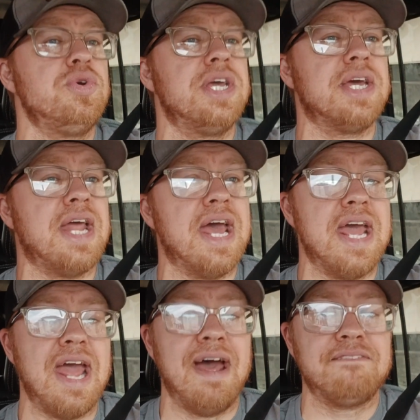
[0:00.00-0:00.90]
get
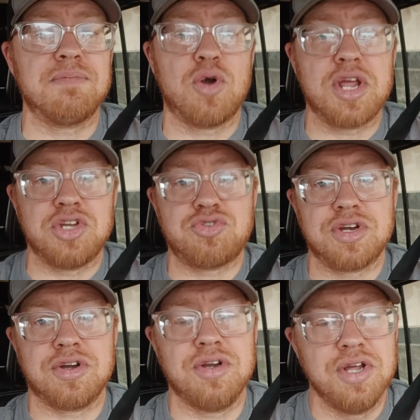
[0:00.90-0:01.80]
a aftermarket
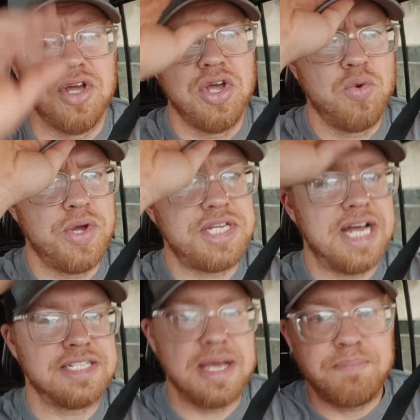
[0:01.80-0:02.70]
trigger, which
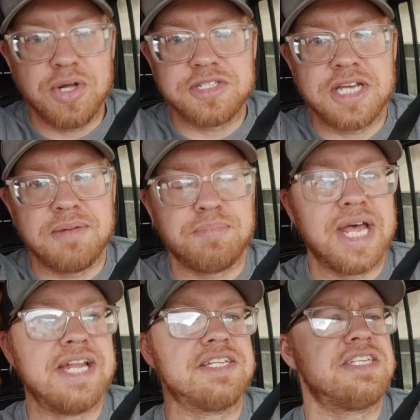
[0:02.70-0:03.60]
has a built-in
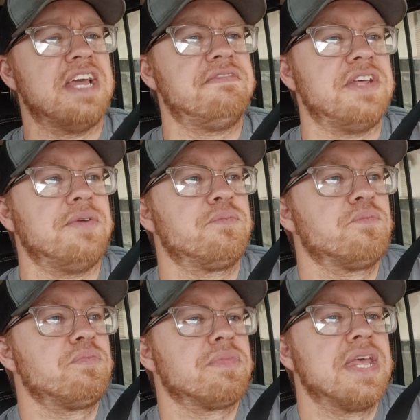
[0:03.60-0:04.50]
bladed safety.
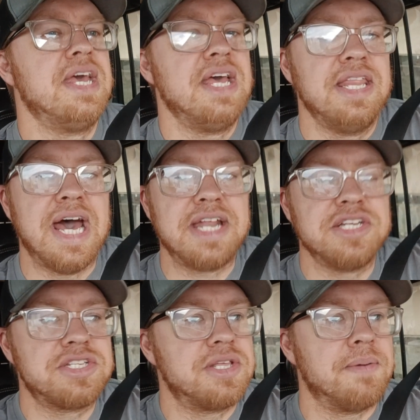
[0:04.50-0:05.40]
That
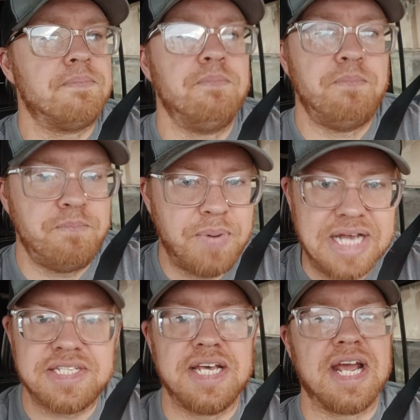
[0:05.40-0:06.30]
is the
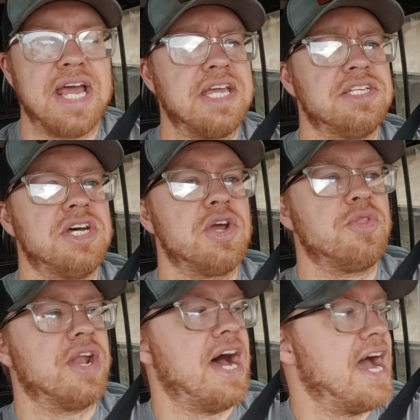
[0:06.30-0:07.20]
best thing I can tell you
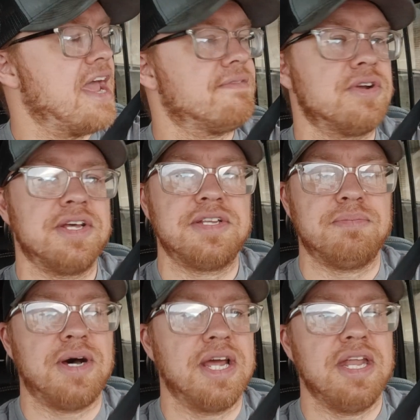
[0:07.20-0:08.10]
that I ever did to
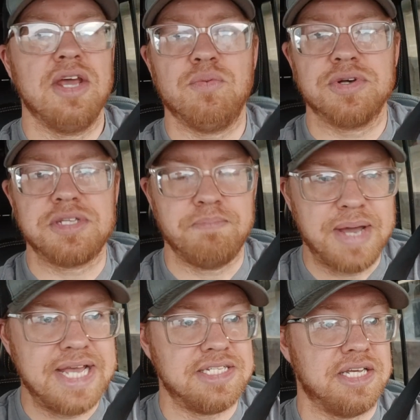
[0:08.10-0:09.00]
mine. It was
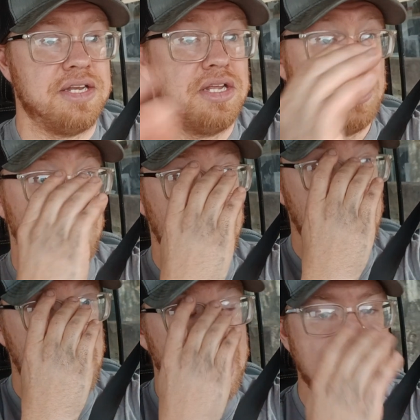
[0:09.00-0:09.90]
amazing,
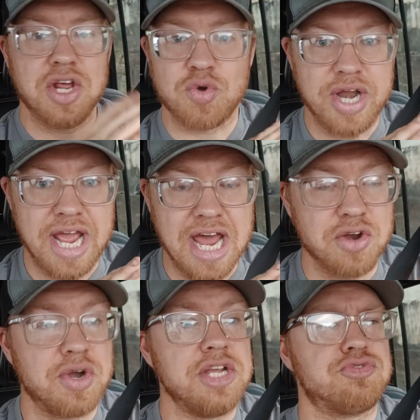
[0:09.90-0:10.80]
and had a
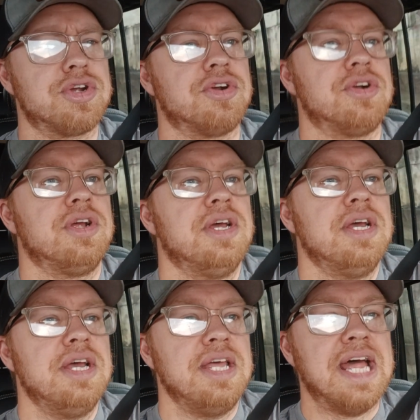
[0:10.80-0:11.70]
great trigger.
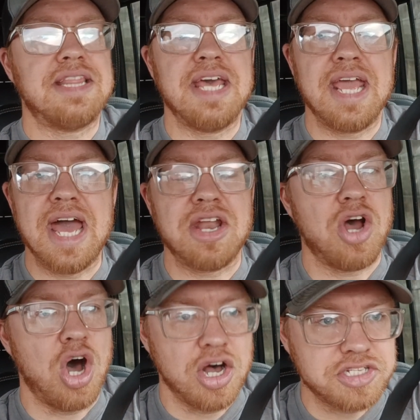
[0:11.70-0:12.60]
That thing had
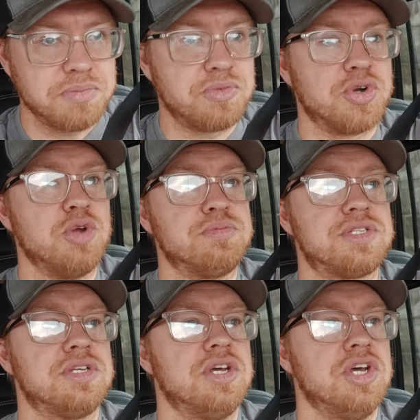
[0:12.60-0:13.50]
awesome
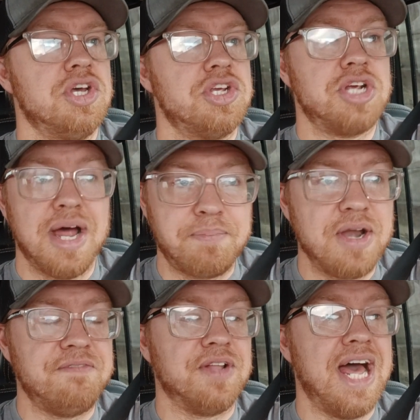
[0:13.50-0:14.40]
groups. Shot
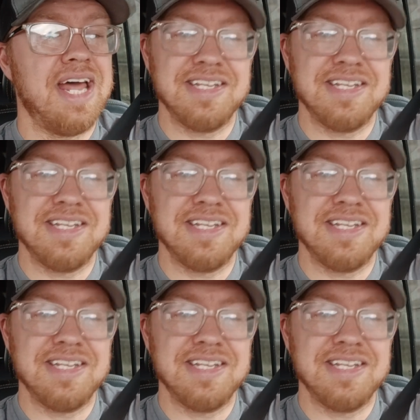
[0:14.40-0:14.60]
pretty flat,